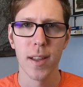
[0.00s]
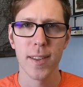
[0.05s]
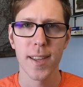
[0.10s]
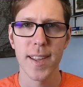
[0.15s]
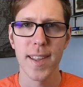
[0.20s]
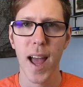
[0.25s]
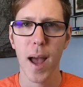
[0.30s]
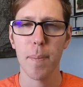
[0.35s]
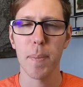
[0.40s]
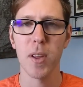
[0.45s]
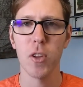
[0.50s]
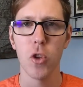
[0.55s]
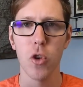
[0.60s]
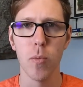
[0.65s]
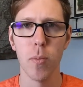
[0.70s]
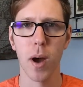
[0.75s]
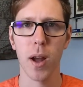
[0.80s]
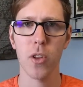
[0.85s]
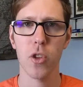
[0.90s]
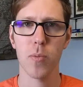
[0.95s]
to not be
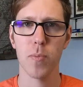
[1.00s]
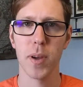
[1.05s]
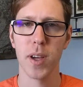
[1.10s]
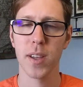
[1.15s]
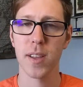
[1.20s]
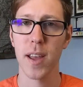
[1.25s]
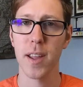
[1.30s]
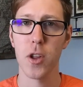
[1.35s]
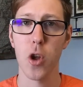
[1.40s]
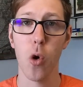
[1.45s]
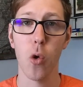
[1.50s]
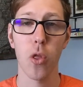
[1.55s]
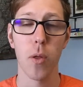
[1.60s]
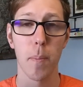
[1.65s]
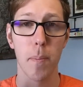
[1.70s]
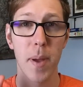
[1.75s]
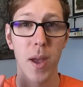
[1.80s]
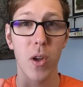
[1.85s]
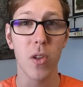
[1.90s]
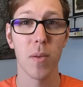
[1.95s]
too much because I know the
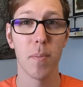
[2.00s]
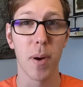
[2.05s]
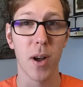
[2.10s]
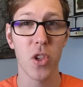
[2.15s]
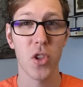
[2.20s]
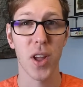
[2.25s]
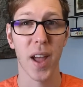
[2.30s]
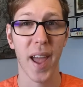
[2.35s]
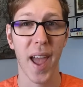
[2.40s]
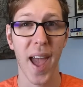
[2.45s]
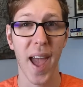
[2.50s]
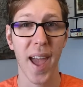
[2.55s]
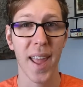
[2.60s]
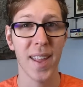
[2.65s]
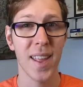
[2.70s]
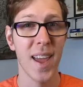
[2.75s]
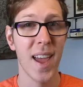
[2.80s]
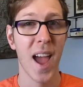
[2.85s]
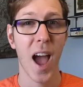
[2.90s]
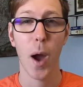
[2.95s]
bigger the budget I
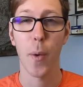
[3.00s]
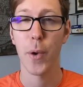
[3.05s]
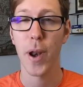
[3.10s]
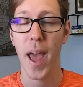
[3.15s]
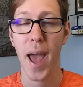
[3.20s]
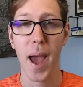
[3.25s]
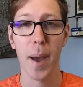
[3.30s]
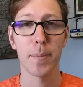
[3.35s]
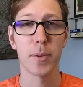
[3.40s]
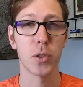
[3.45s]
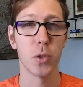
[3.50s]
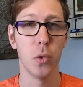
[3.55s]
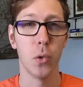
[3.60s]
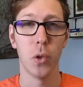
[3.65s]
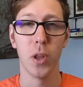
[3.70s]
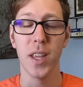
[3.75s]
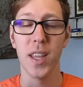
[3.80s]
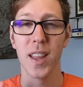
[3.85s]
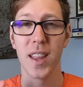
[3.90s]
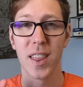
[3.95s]
had, I would
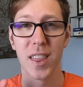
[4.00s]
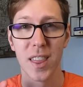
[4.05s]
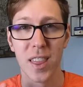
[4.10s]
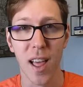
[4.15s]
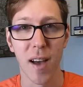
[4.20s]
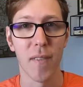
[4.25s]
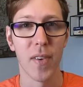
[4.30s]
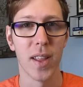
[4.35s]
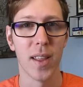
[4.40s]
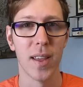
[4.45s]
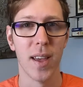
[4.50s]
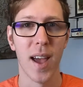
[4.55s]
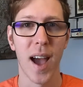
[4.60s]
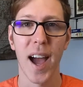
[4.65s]
absolutely love it.